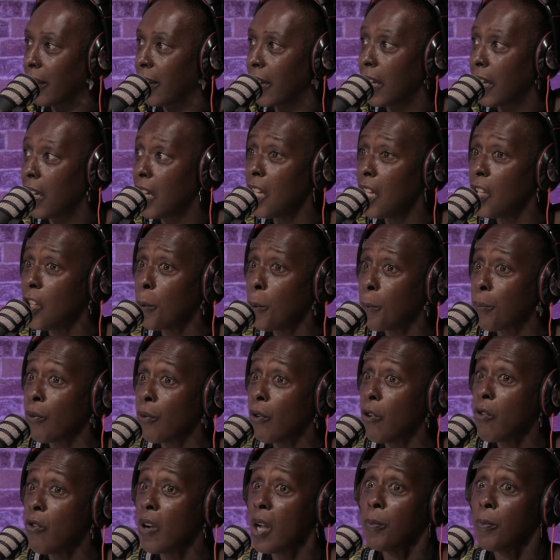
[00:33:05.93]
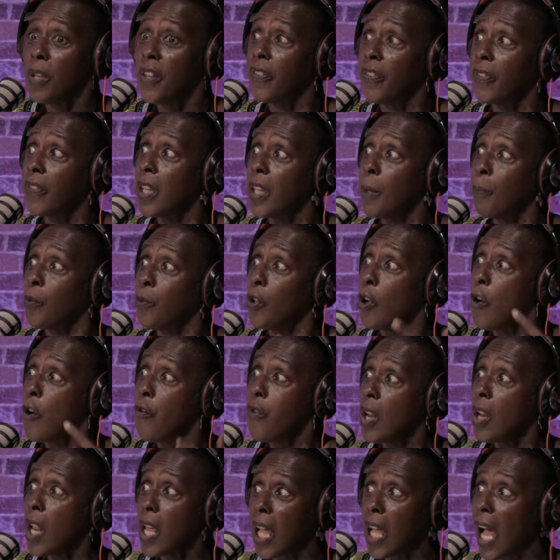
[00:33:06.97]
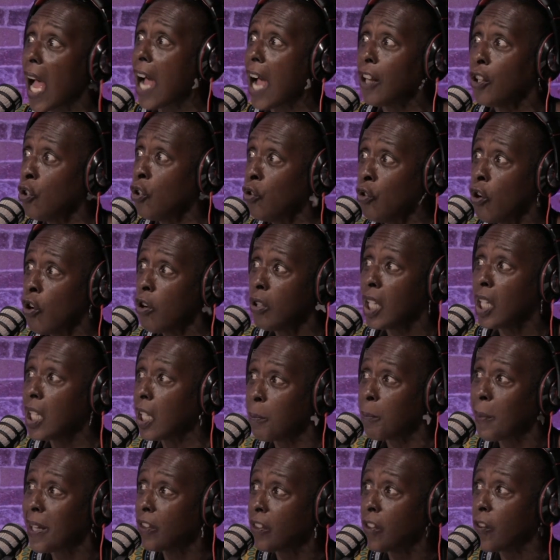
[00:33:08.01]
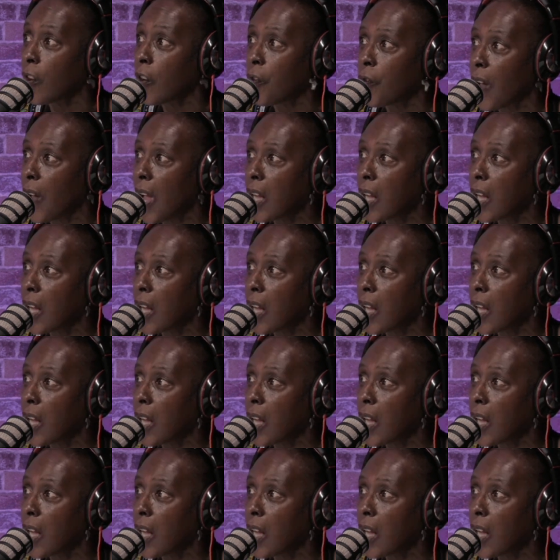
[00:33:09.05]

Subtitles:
in the program, they skipped over it like nothing, like a matter of fact.